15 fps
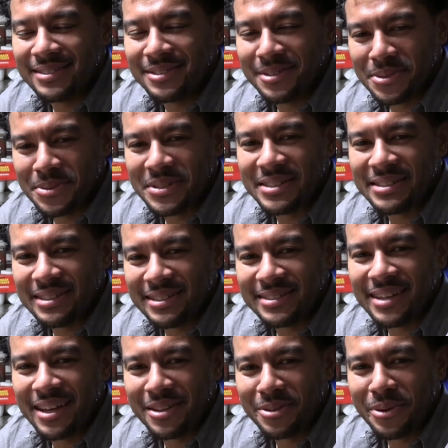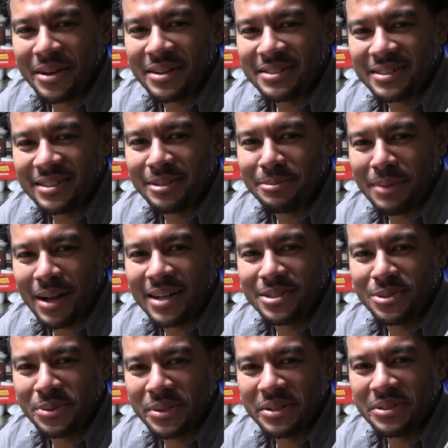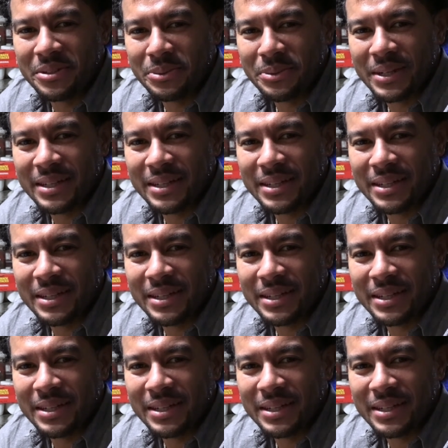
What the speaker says: So it was just us 8th graders in there. Mind you, we only